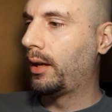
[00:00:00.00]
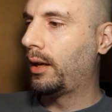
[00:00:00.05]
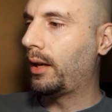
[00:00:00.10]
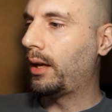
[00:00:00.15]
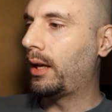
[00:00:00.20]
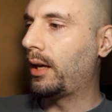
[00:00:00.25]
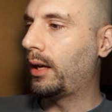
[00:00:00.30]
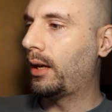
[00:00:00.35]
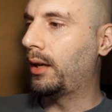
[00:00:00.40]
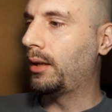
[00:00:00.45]

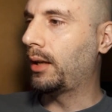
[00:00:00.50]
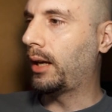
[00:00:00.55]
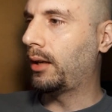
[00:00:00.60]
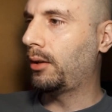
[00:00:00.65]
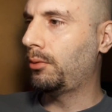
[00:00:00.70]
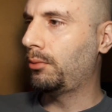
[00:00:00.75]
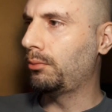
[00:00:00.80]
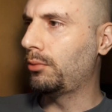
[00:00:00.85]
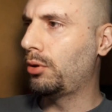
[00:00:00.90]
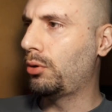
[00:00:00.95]
And I
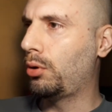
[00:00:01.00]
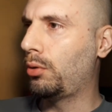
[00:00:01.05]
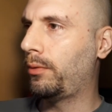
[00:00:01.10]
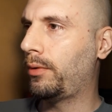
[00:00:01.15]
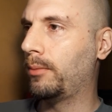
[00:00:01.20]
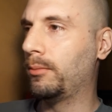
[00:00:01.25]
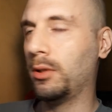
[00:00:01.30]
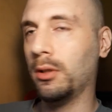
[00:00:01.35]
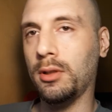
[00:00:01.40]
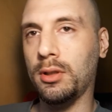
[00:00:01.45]
don't know if
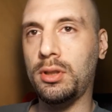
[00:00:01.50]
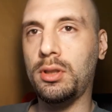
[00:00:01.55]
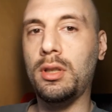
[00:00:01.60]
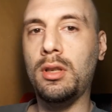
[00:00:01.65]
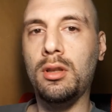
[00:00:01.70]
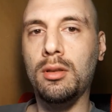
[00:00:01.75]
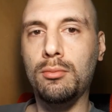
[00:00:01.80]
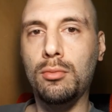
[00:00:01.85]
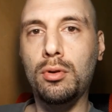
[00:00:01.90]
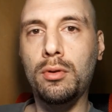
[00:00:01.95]
I'm going to see
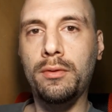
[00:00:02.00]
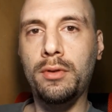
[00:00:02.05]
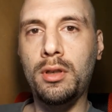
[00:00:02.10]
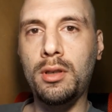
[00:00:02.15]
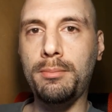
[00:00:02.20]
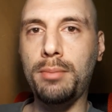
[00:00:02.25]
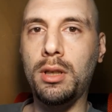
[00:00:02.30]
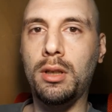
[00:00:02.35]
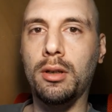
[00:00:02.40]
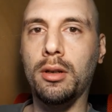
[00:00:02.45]
the movie
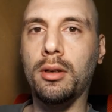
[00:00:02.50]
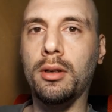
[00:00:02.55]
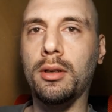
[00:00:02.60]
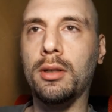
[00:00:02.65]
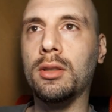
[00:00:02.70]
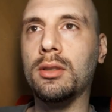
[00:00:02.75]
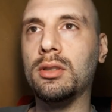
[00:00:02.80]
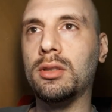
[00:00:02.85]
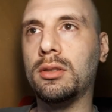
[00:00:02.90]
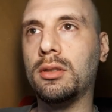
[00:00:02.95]

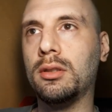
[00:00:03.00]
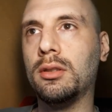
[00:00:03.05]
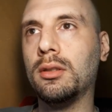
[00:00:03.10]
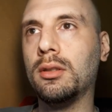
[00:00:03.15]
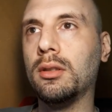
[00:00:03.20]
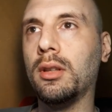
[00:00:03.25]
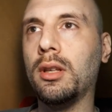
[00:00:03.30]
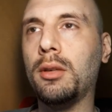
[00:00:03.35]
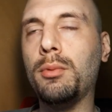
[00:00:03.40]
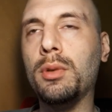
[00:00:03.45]
because,
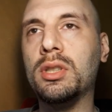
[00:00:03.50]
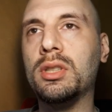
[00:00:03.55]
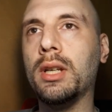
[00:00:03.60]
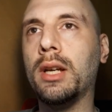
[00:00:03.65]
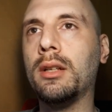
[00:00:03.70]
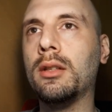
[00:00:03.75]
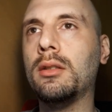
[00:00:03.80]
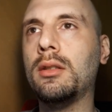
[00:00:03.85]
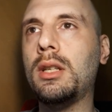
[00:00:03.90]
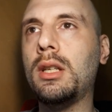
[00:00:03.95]
like we
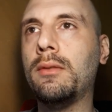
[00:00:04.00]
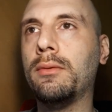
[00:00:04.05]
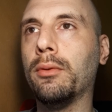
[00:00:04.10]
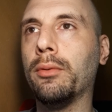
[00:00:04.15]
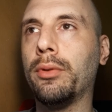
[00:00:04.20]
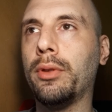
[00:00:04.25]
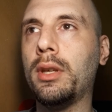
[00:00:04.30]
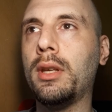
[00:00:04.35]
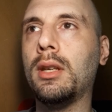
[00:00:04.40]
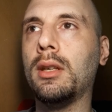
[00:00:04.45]
said in Needful
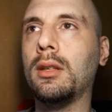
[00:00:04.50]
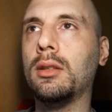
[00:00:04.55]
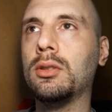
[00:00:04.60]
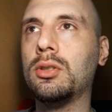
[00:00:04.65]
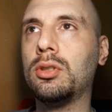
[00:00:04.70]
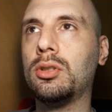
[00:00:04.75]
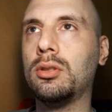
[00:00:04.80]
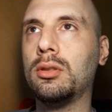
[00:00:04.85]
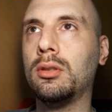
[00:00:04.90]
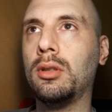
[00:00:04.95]

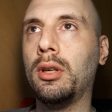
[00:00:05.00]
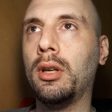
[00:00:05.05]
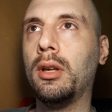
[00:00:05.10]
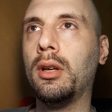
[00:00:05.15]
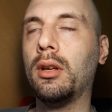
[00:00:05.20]
Things,